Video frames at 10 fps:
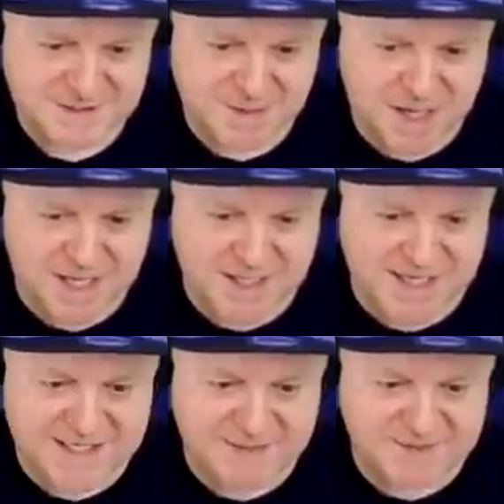Come on,
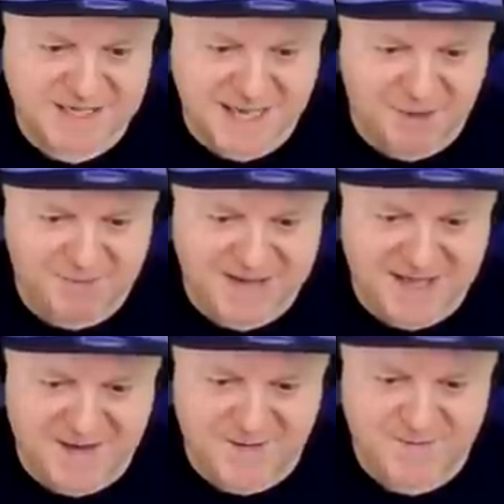Lake Dipsy, help me
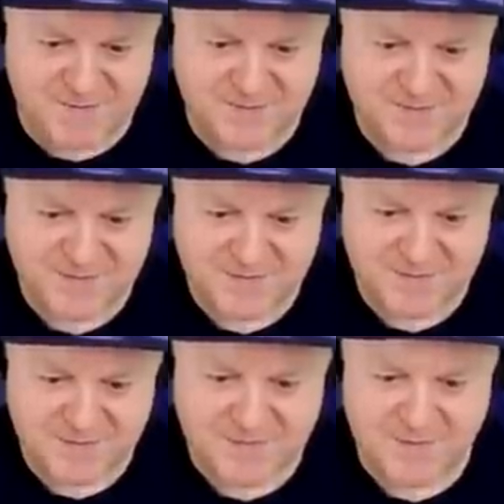out.
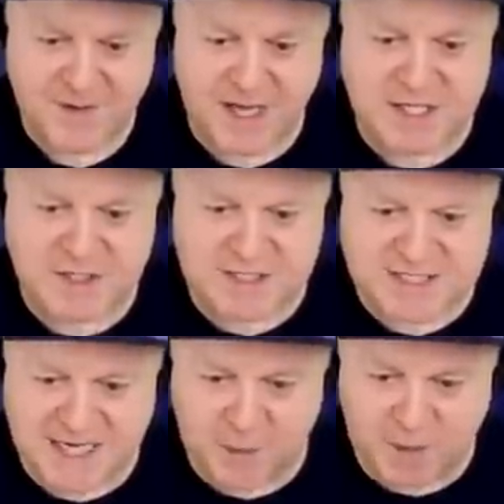I should have stayed